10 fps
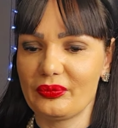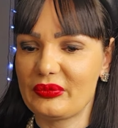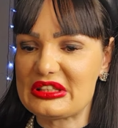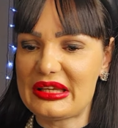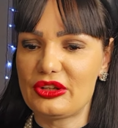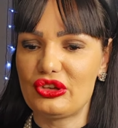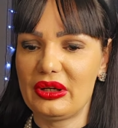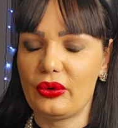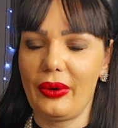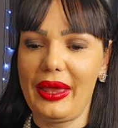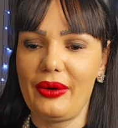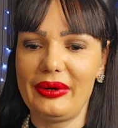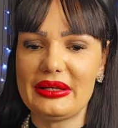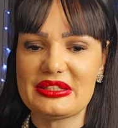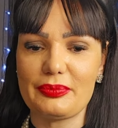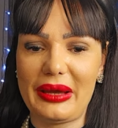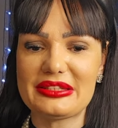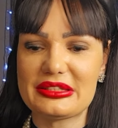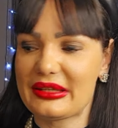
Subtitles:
Sag, Leo, Aries, Pisces,